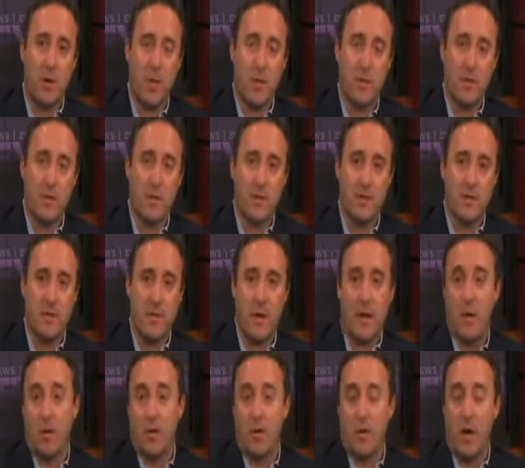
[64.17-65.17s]
on with your
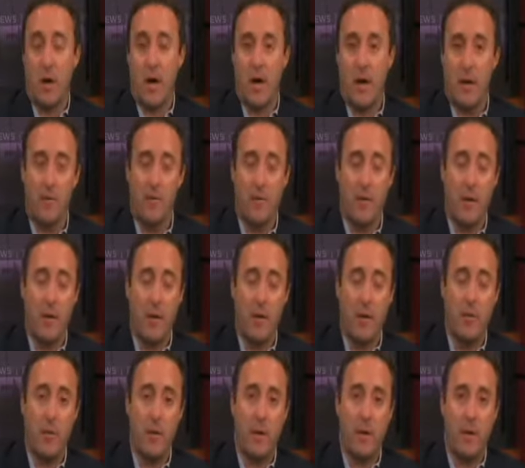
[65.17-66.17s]
son or daughter, you
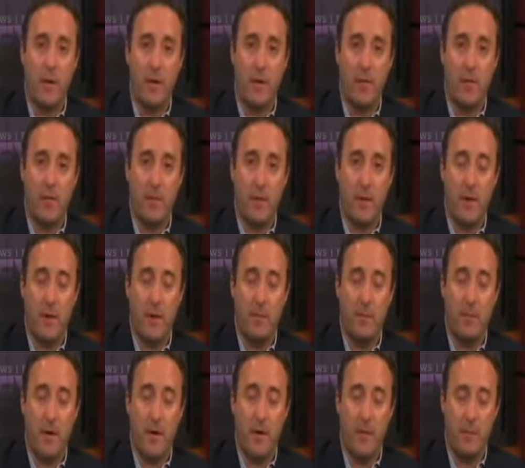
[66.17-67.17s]
know, if,
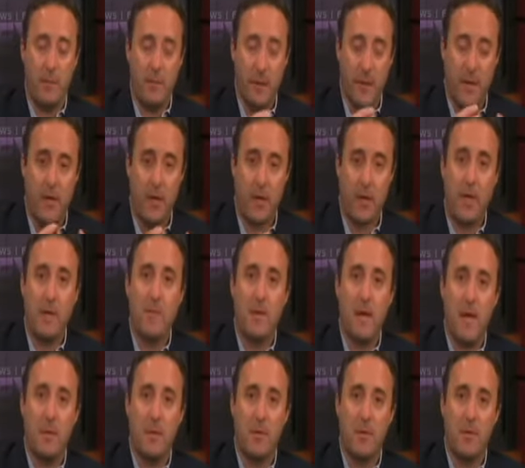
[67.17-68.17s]
um, uh, then you're going
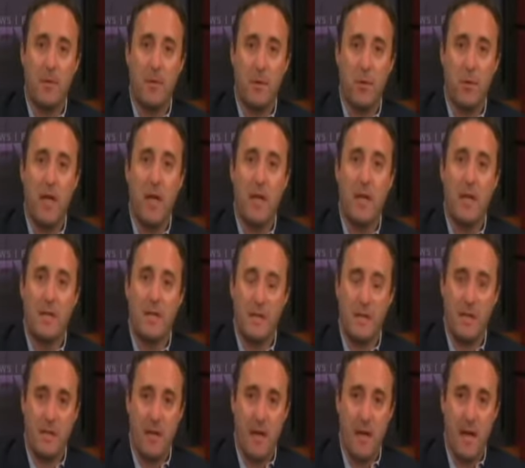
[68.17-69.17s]
to be able to
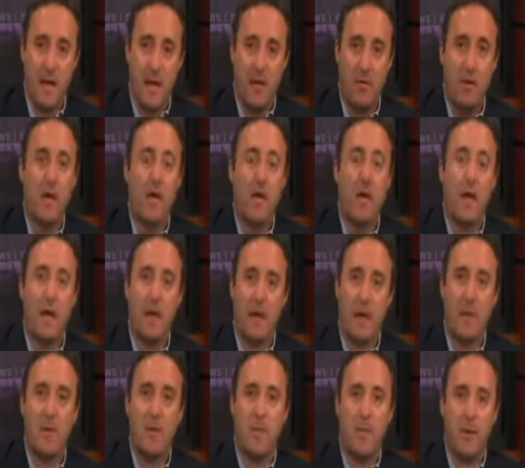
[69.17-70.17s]
sit down
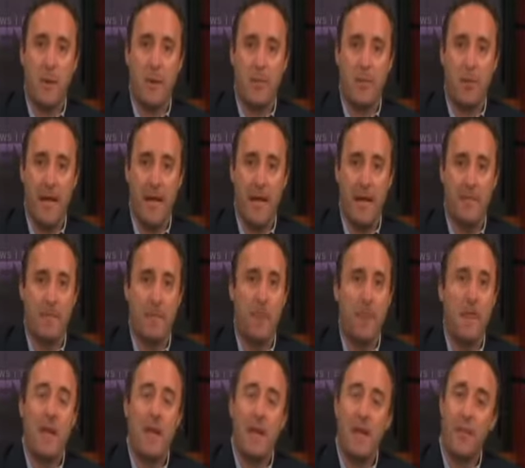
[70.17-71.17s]
and come up with a plan.
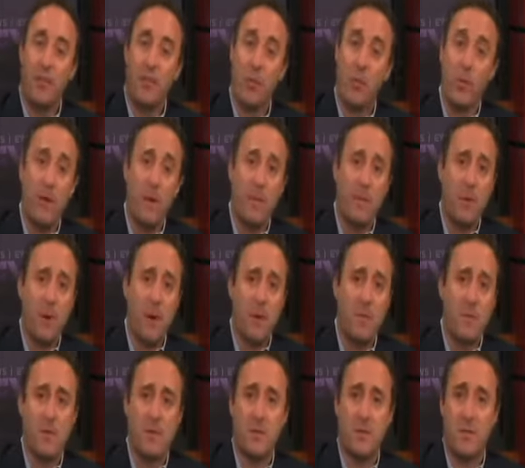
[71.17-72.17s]
If the reading
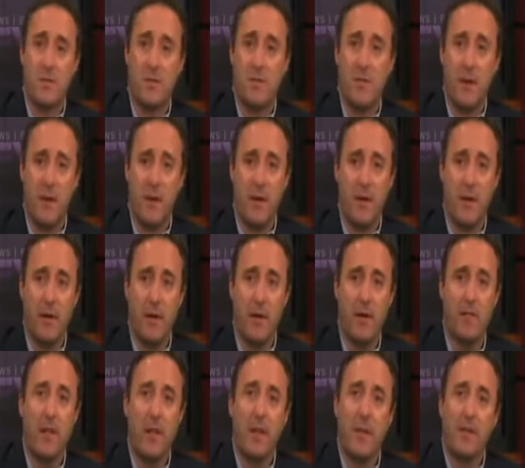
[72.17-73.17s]
problems are severe
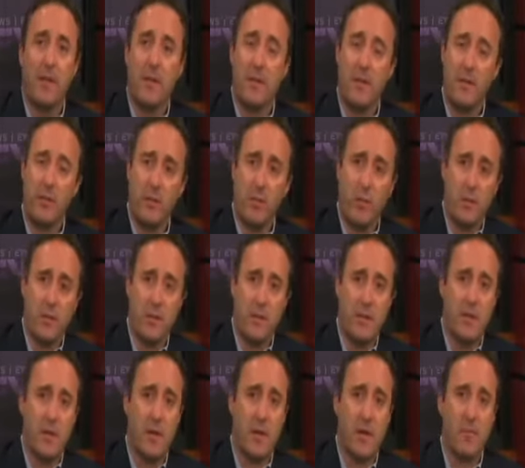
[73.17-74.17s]
enough, then the school
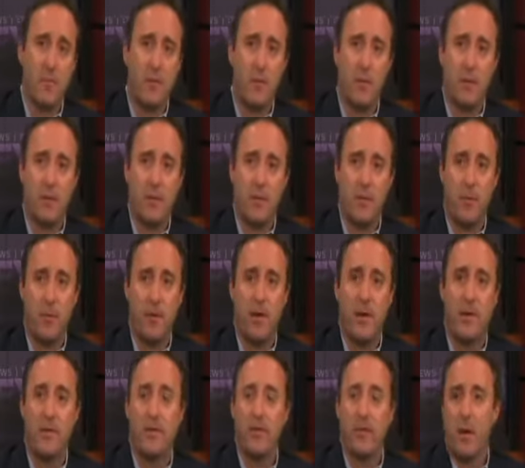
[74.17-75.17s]
district can put into
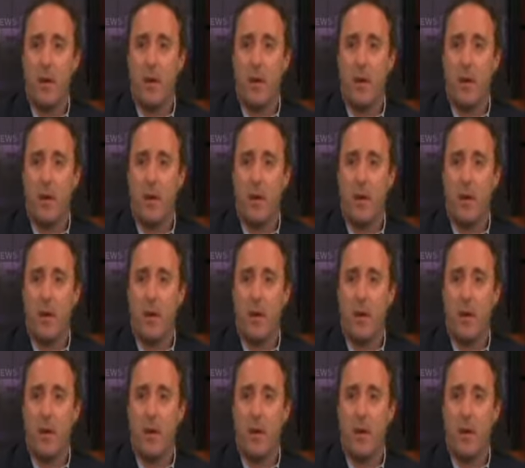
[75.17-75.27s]
place